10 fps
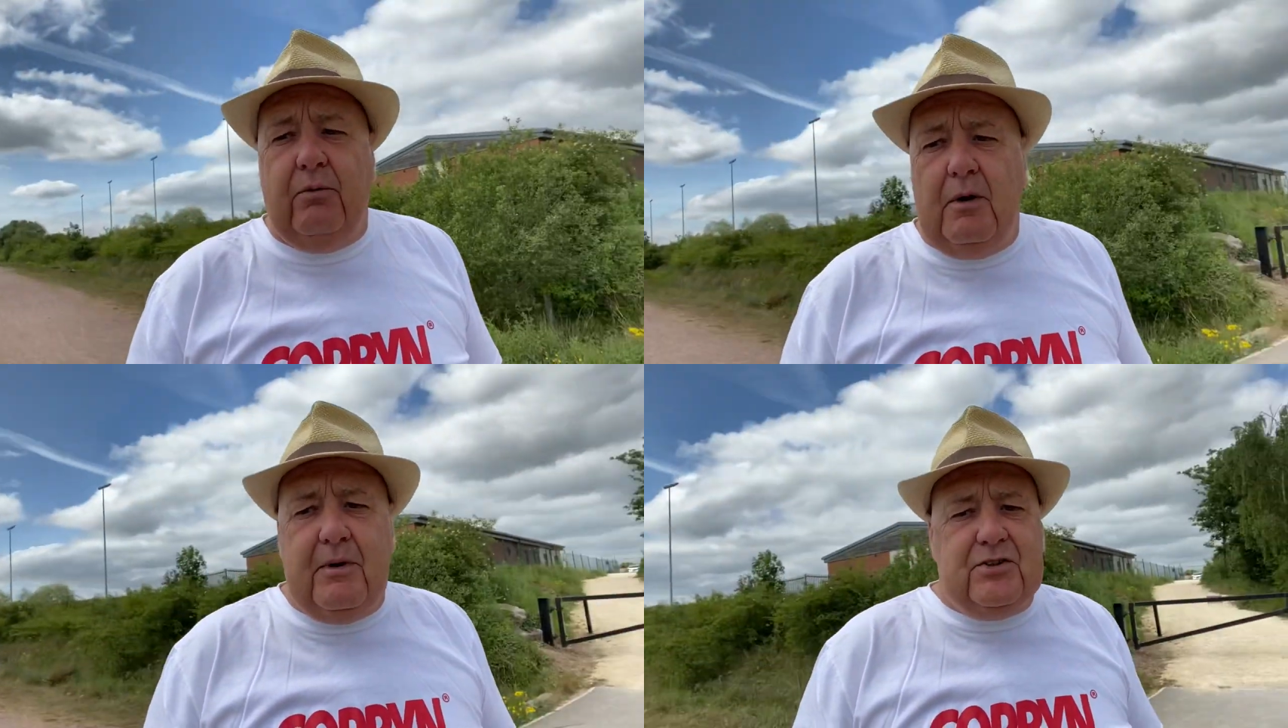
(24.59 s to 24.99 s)

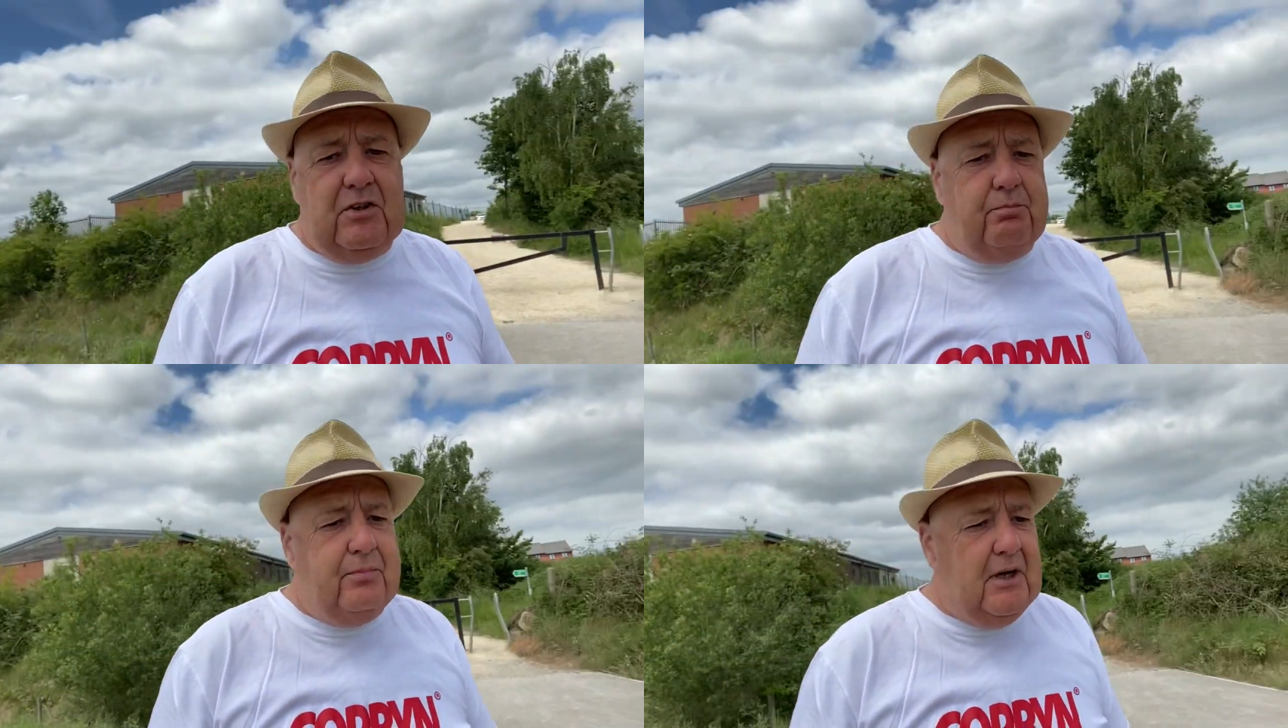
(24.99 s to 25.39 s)
What a
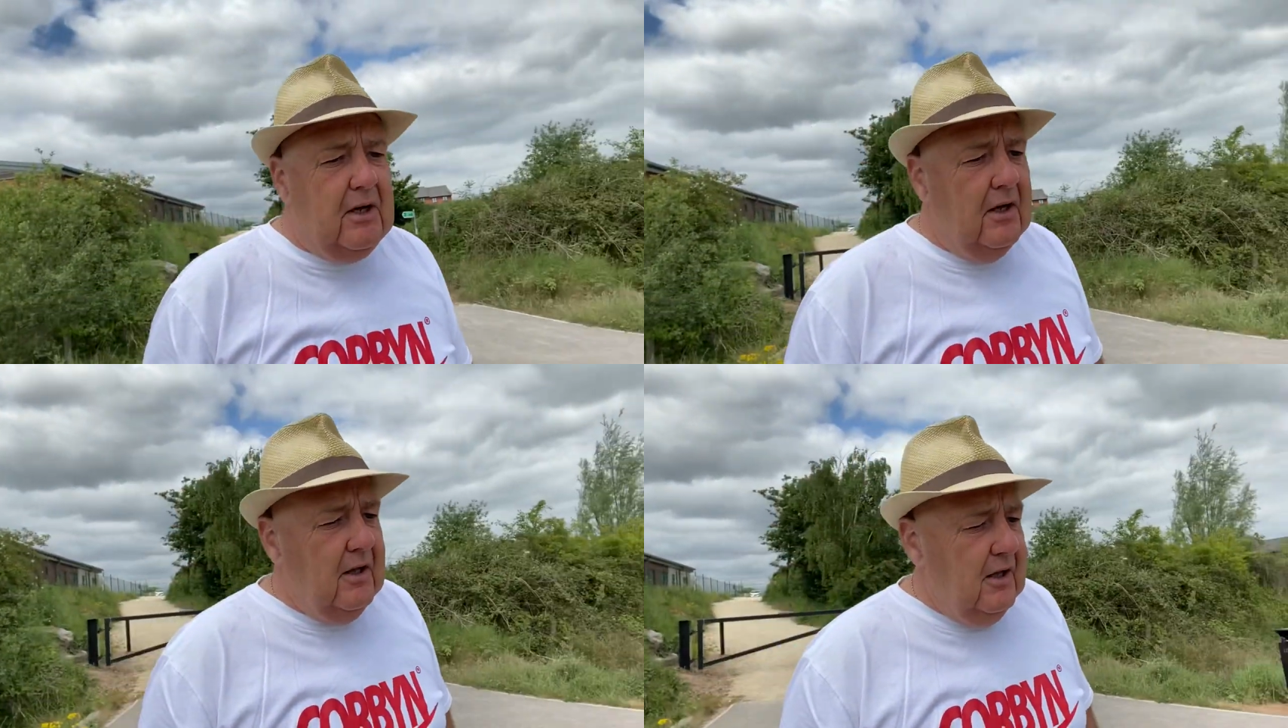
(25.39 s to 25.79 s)
massive pit.
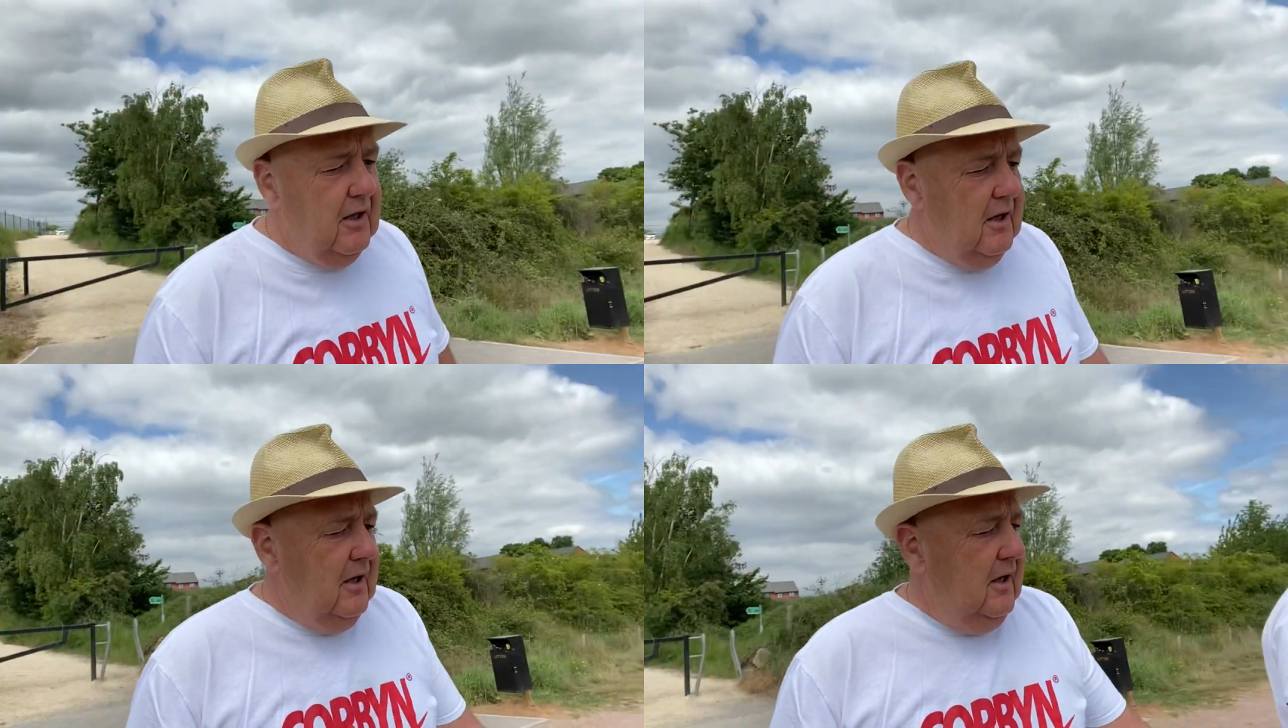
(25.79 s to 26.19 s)

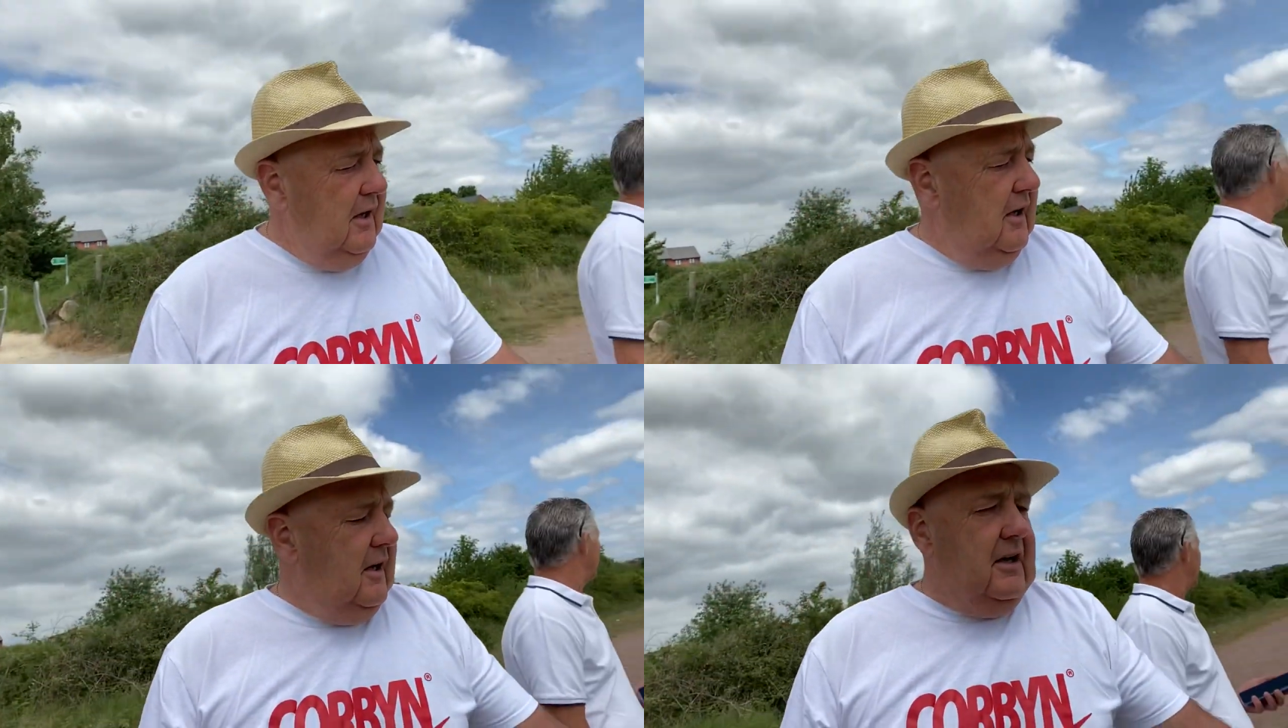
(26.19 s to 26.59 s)
And